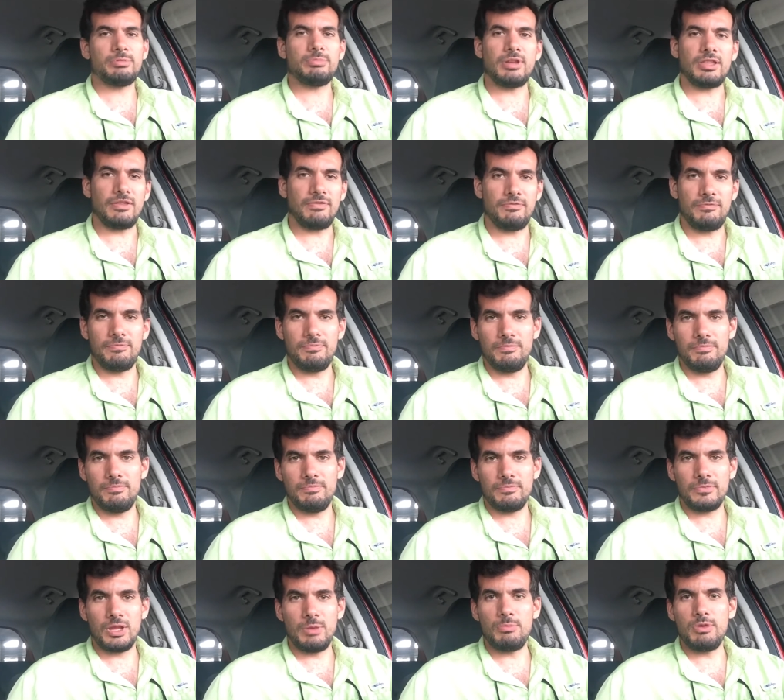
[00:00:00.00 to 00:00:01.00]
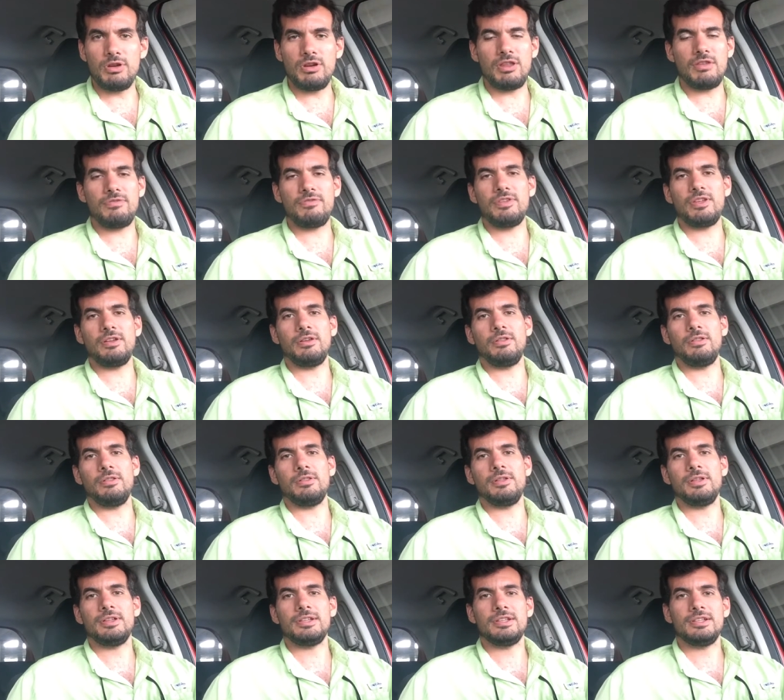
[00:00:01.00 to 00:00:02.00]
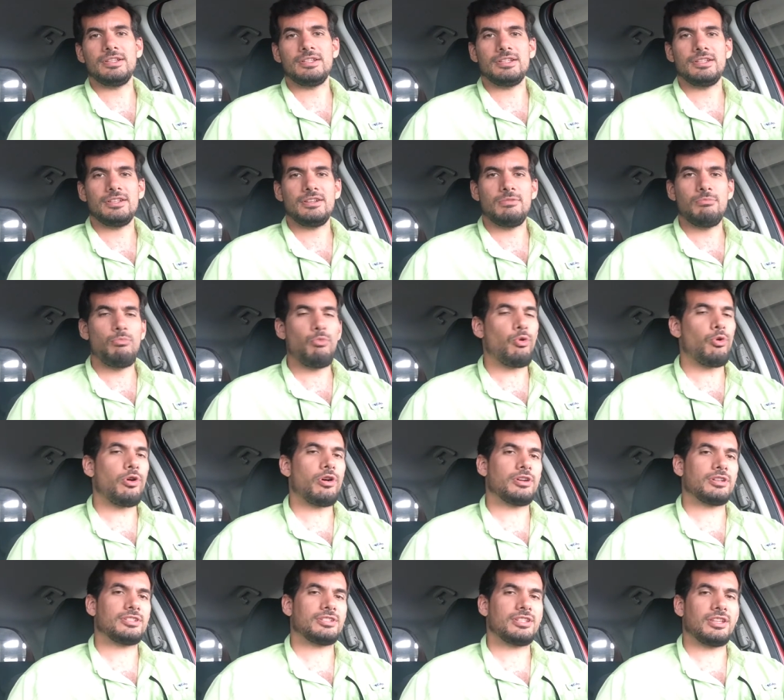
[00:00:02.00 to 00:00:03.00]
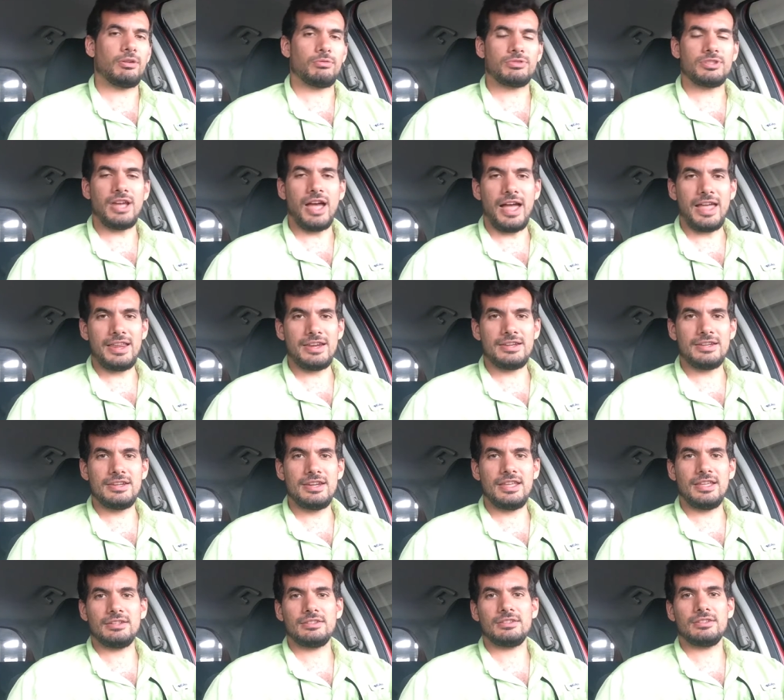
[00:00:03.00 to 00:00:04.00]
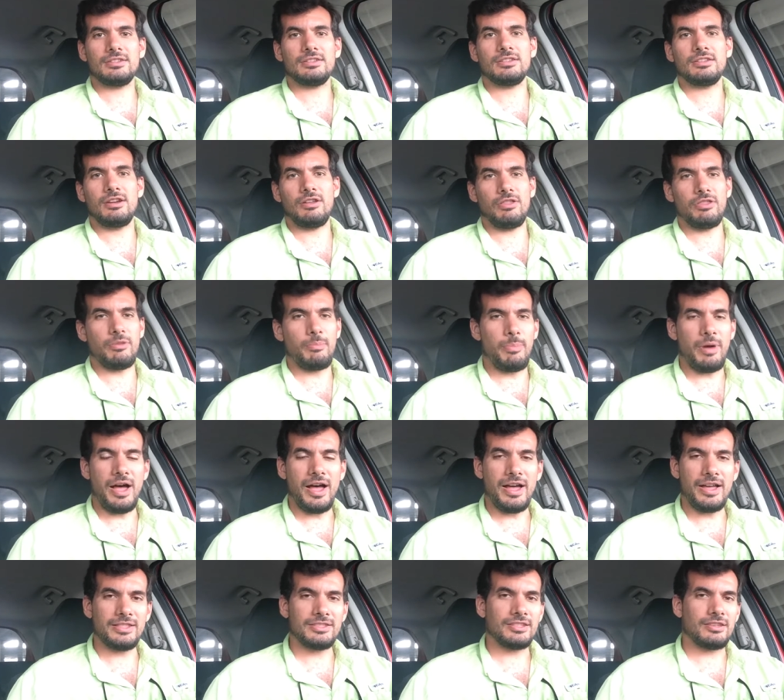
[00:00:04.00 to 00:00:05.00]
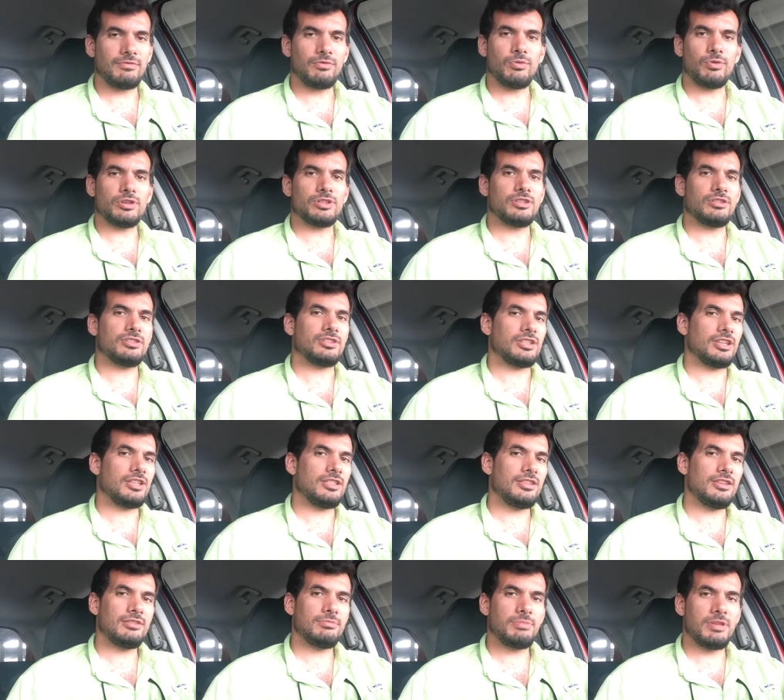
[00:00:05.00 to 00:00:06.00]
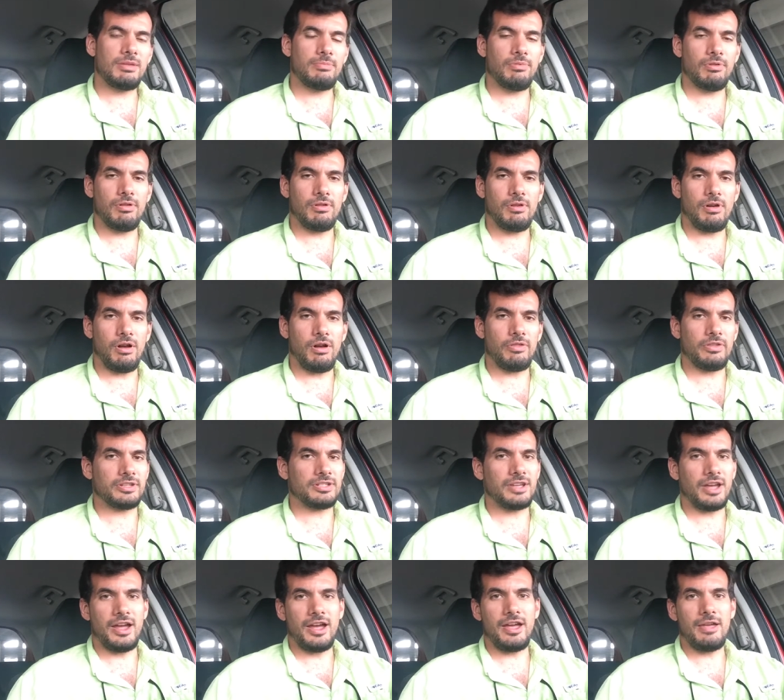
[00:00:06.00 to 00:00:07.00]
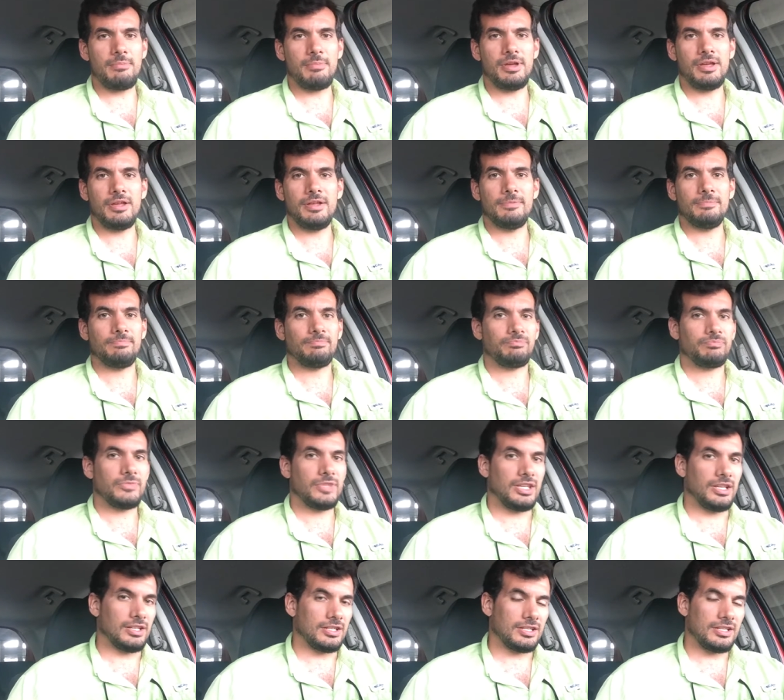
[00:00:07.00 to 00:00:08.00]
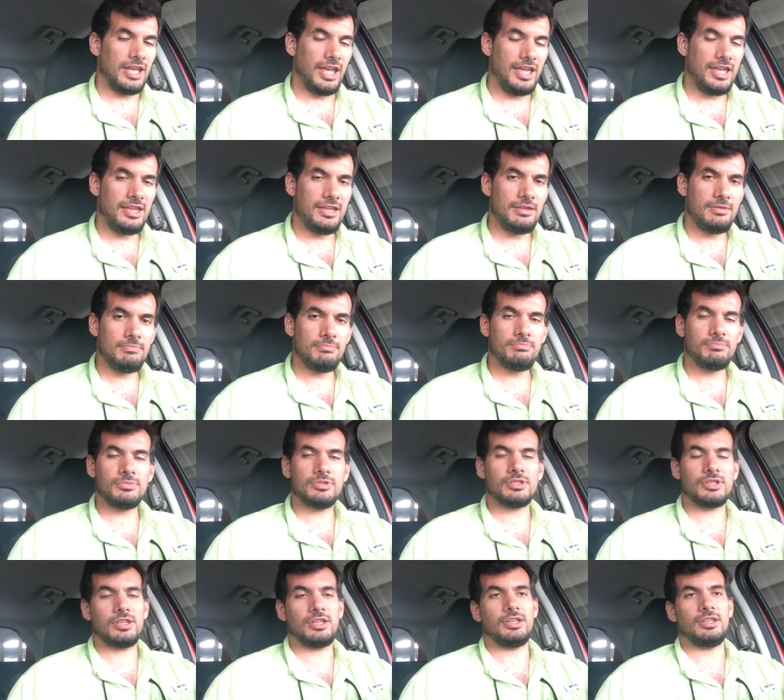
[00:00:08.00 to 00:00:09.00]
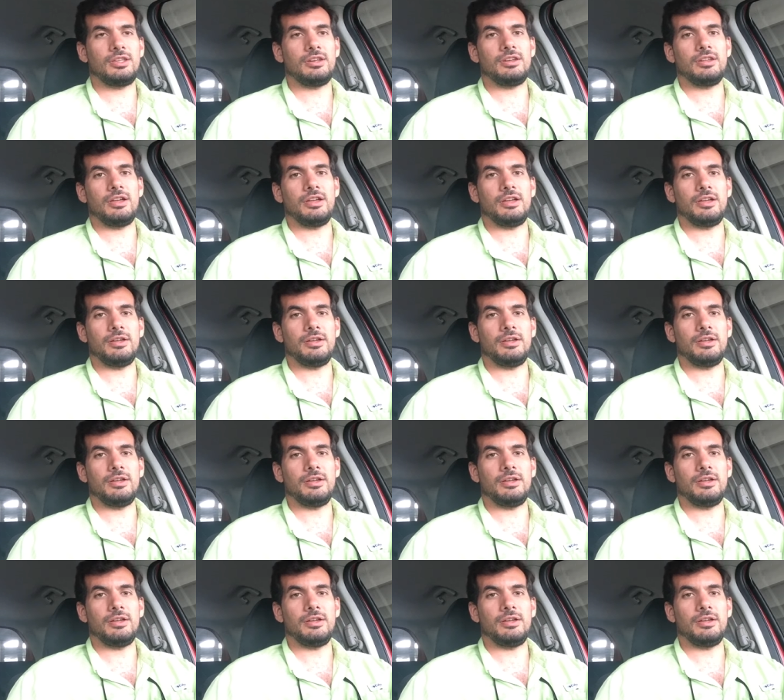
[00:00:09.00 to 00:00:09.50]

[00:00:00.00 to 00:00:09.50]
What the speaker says: make the community feel more, tight knit. The bonds. Of course, you see these people all the time in games, in